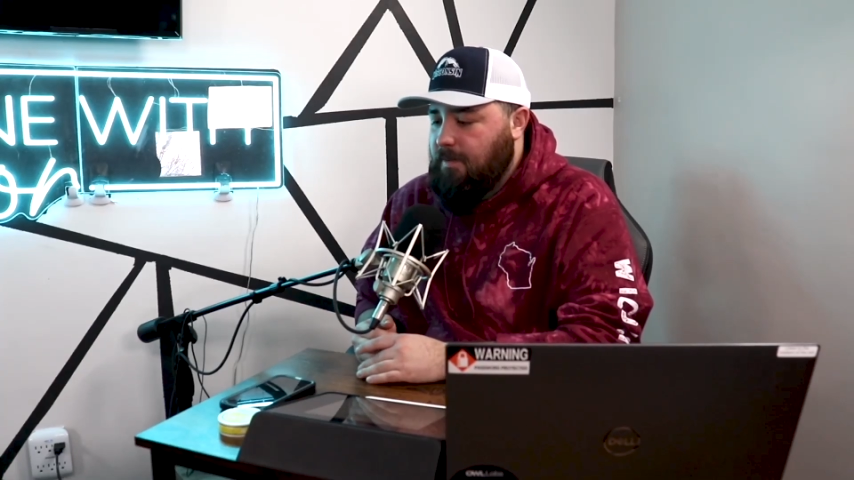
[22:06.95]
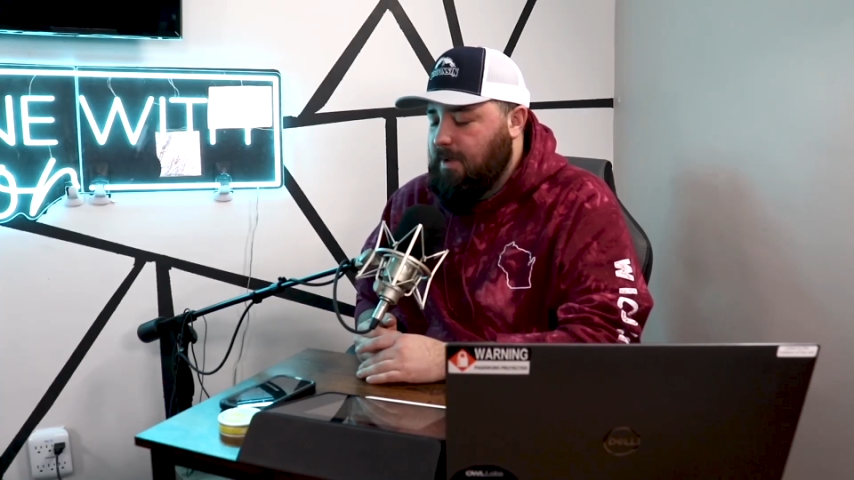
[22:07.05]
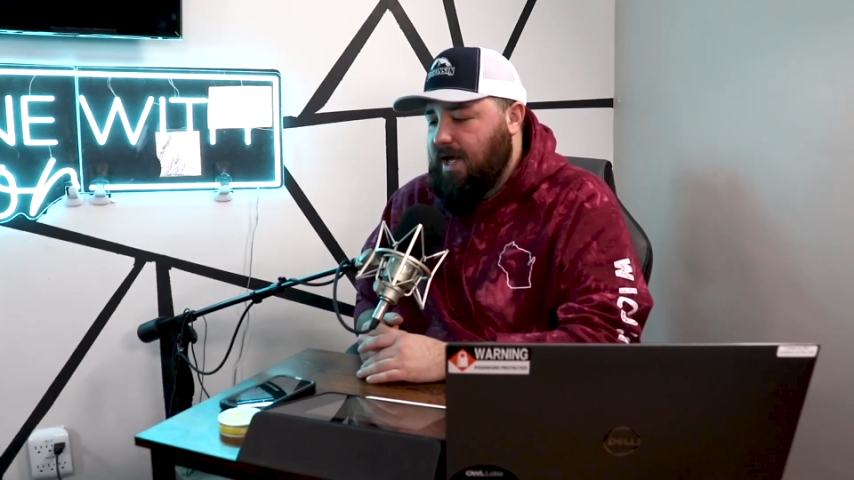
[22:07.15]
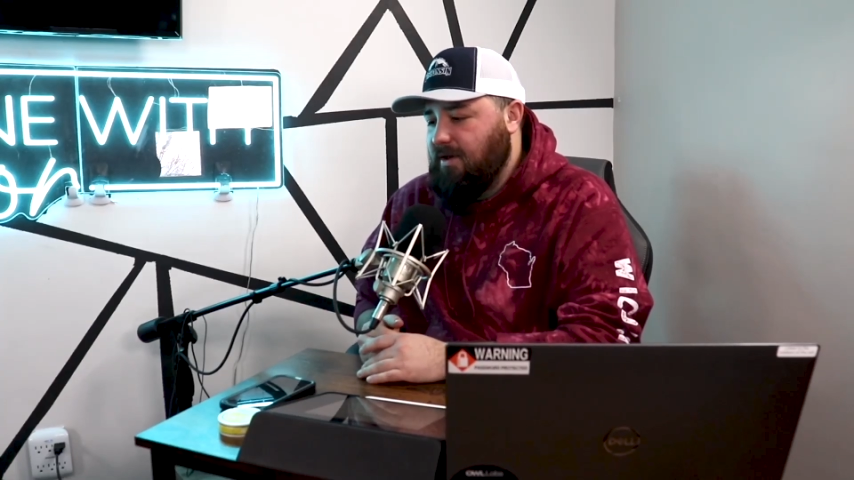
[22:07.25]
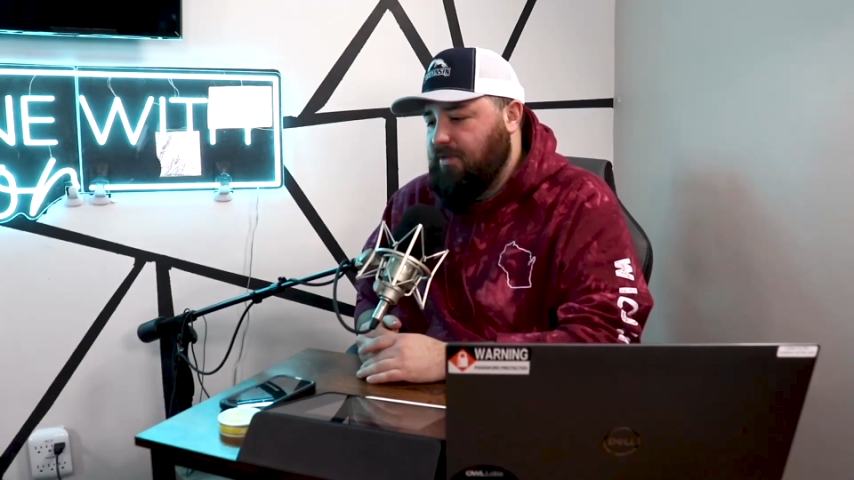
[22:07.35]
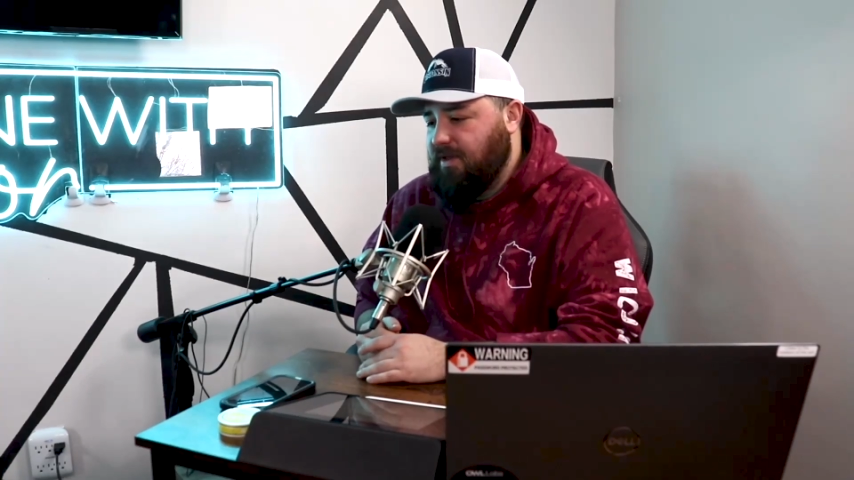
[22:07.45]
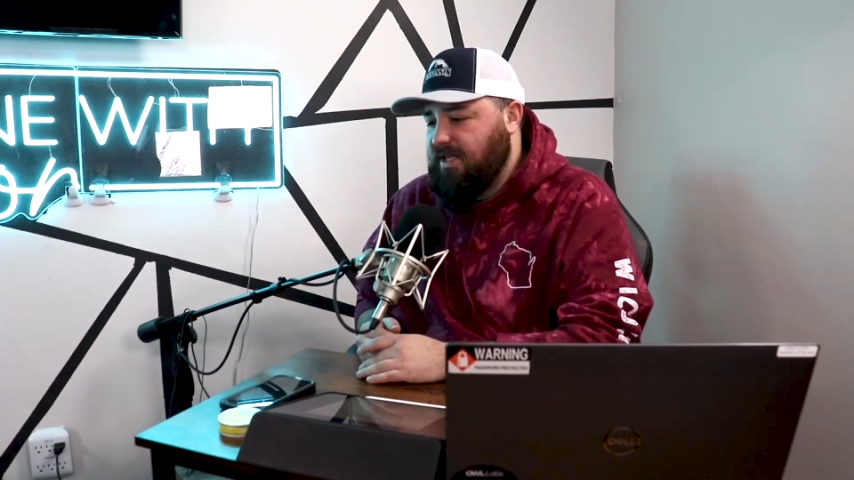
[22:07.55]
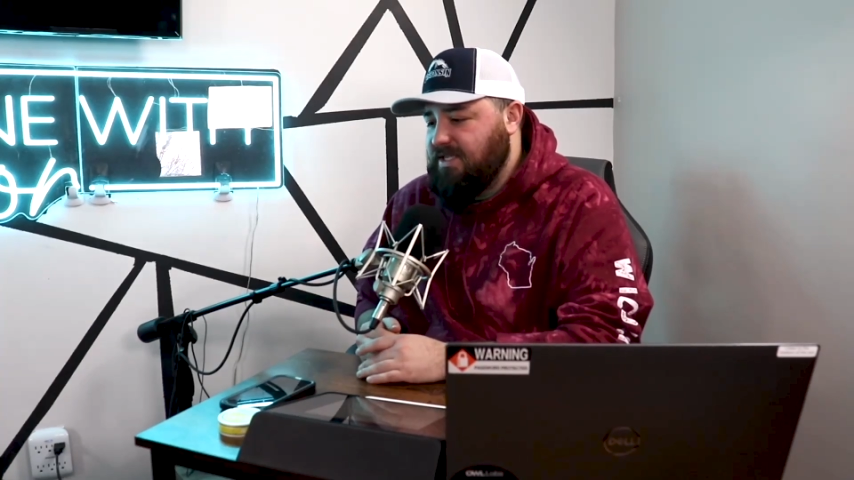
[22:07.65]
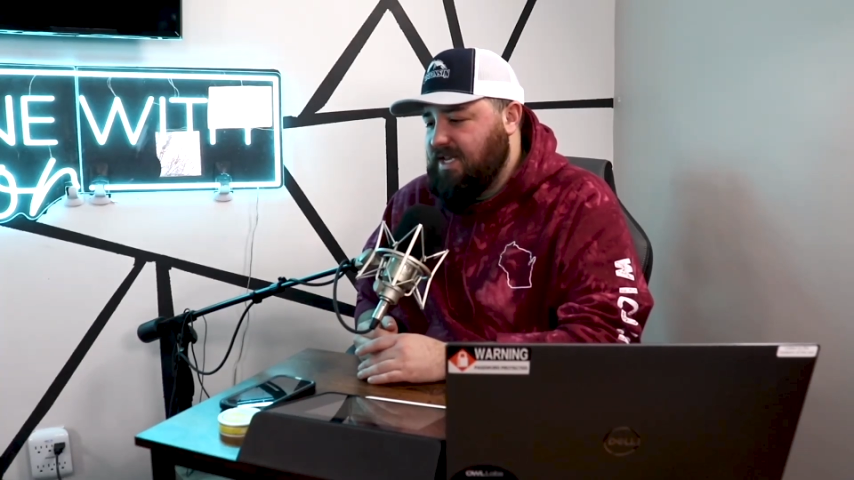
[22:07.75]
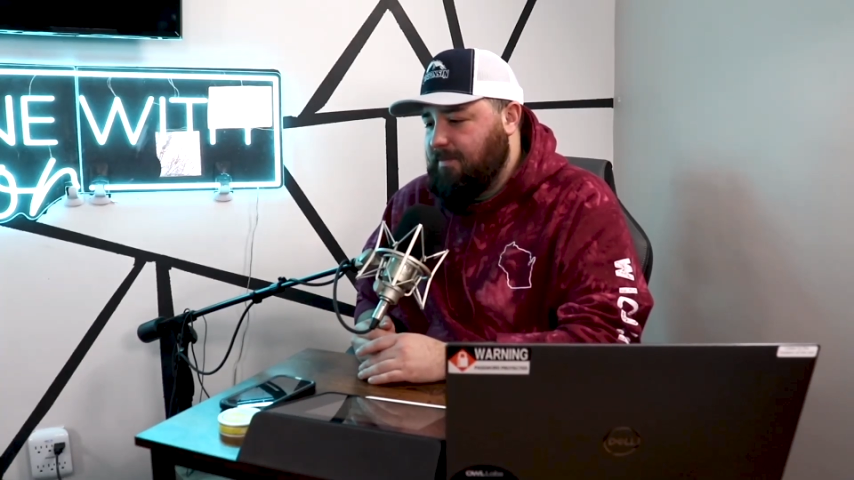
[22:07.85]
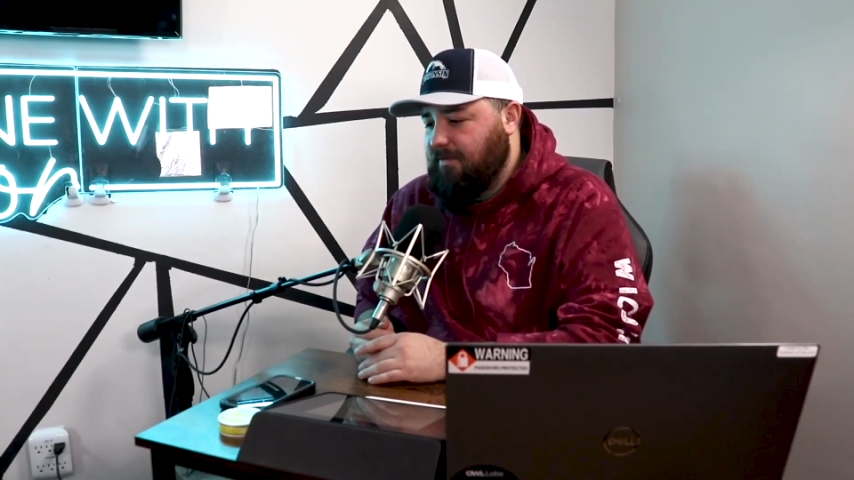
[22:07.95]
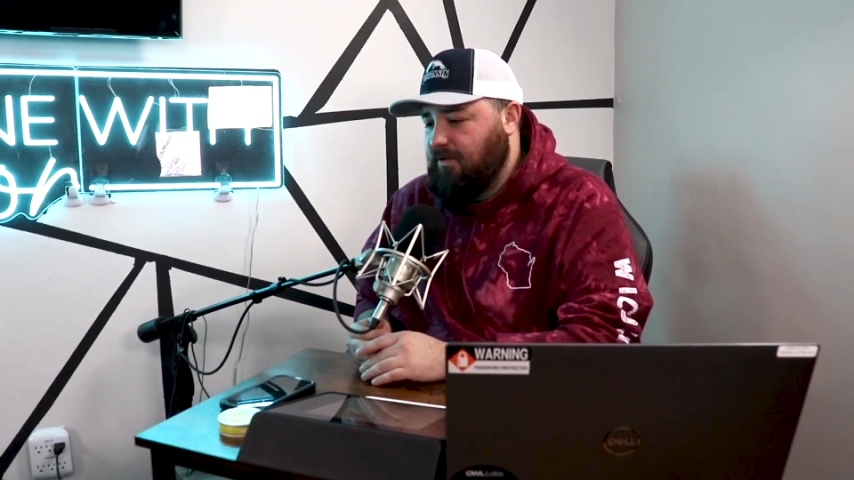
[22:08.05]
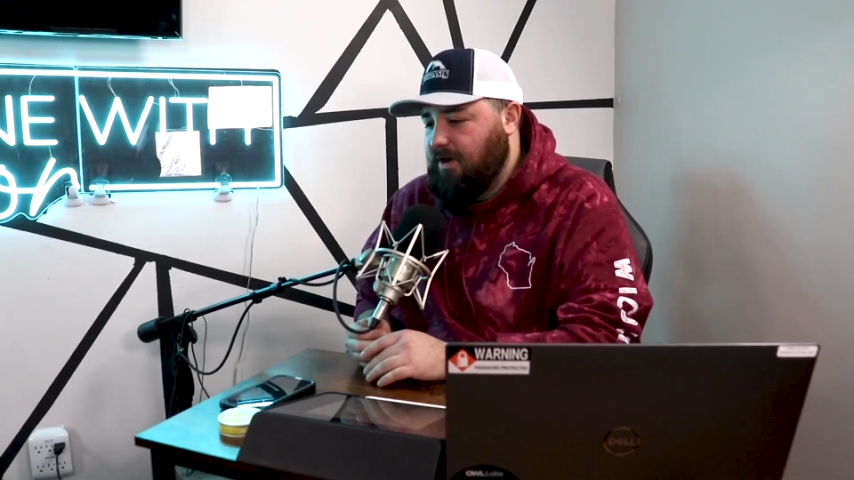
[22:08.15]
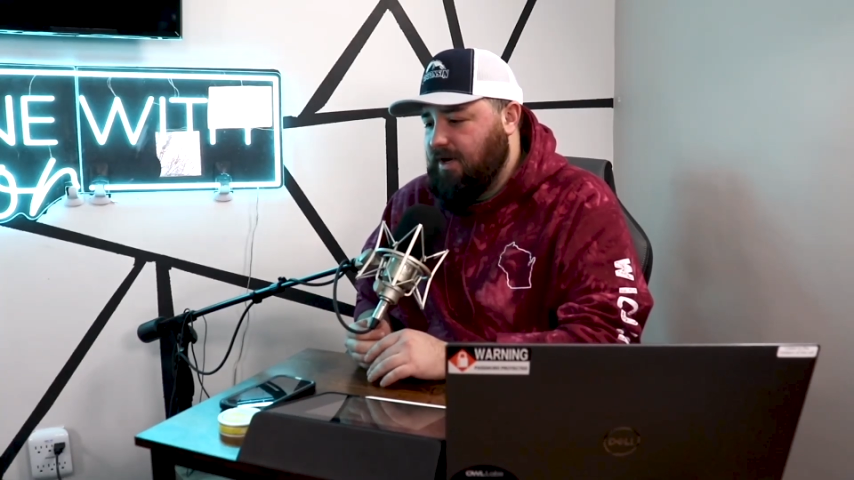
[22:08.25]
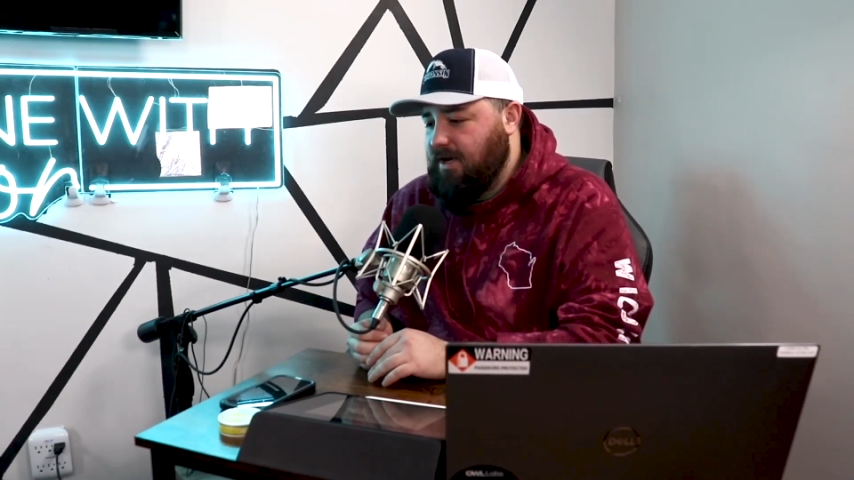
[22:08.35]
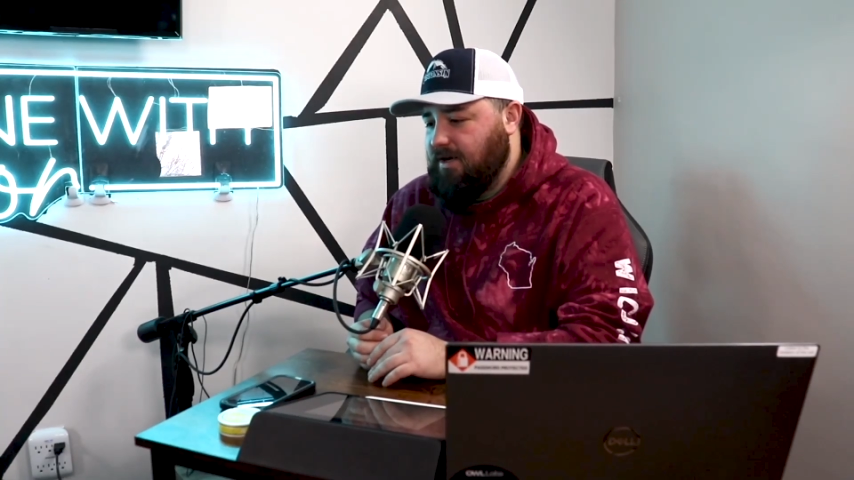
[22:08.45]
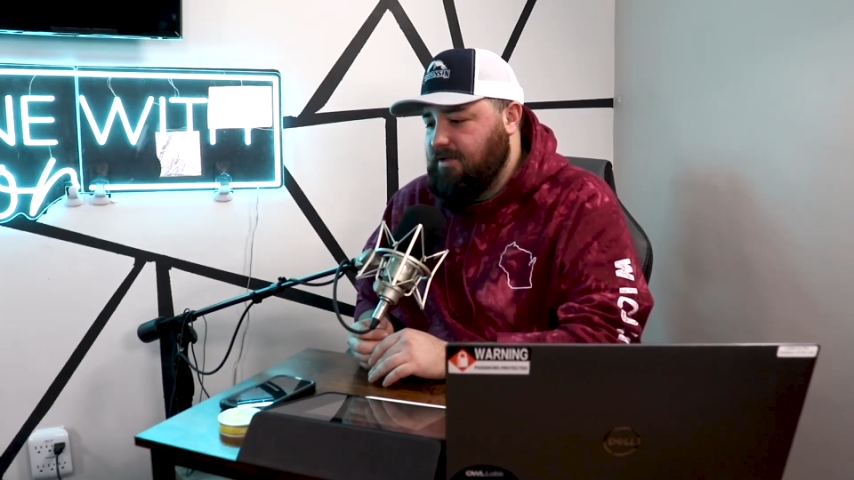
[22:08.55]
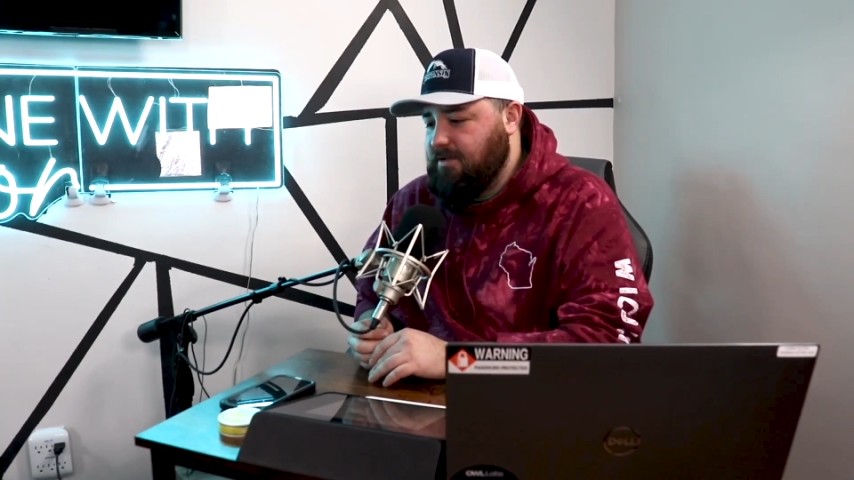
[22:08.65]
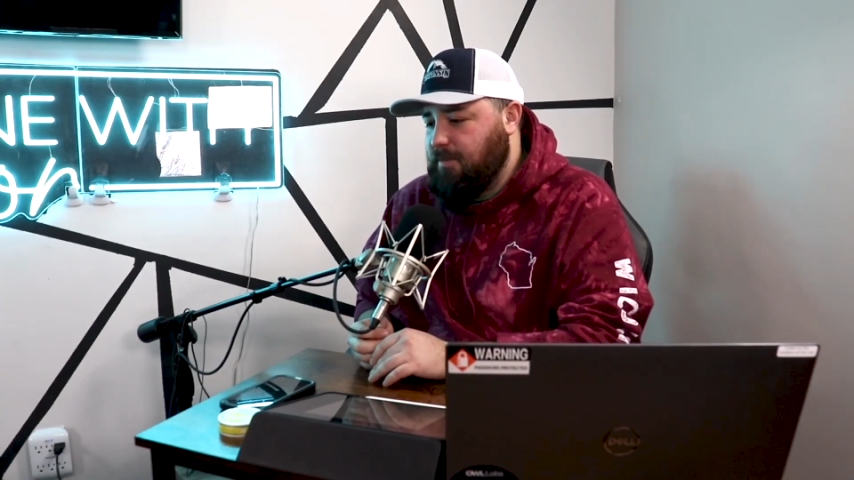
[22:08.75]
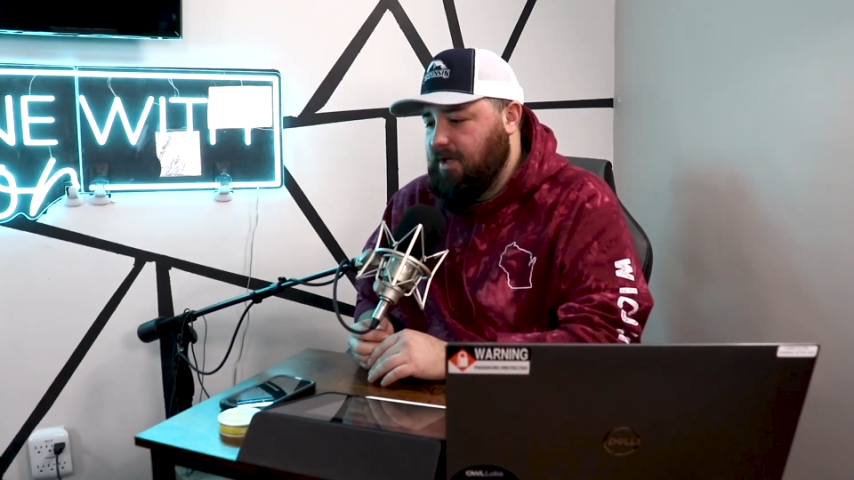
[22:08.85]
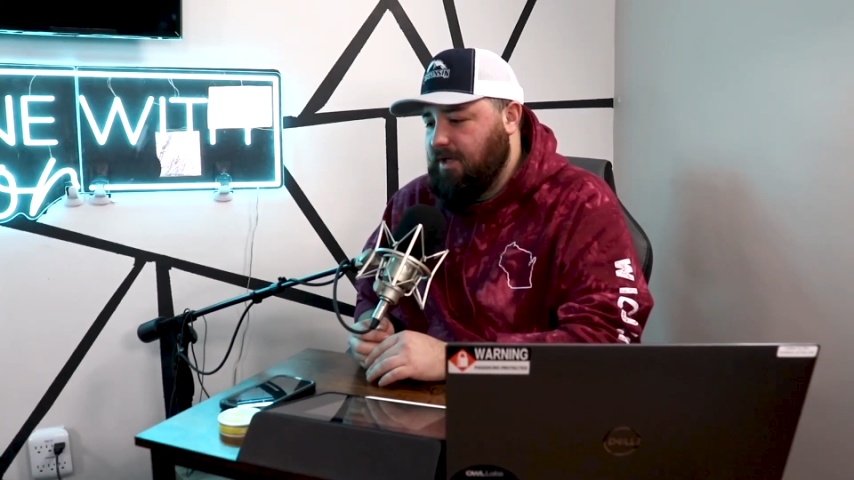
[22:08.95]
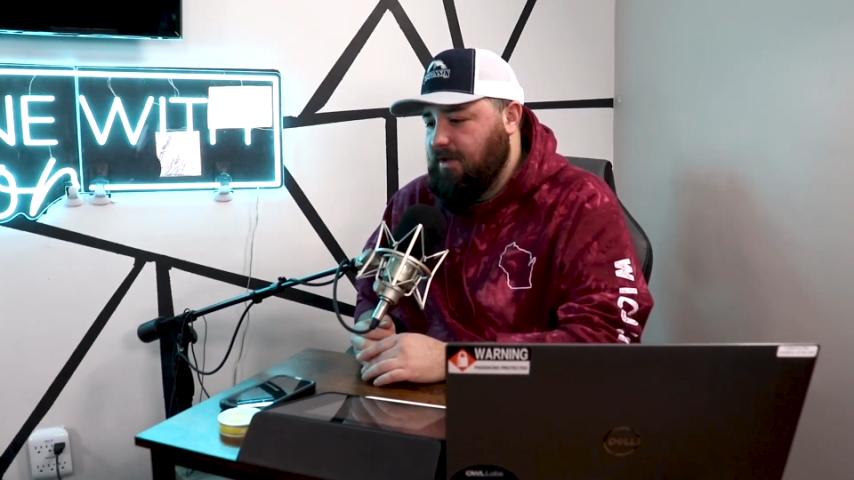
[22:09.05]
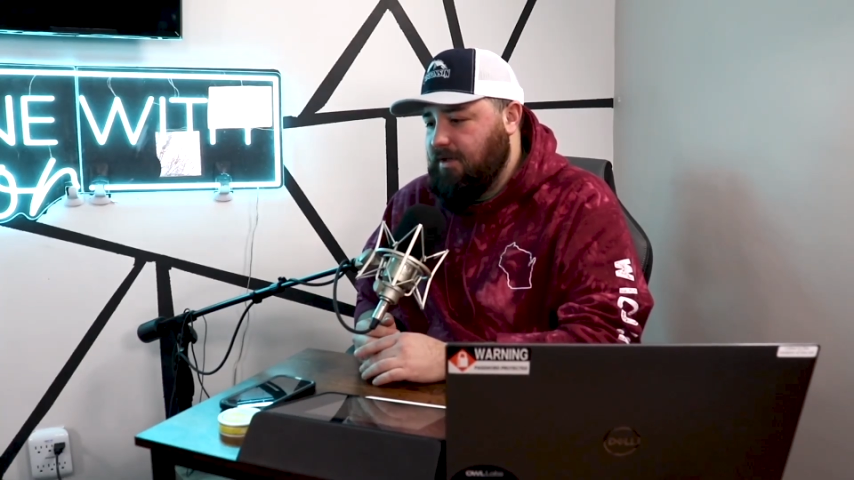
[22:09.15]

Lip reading: I don't think they stopped the 49ers, but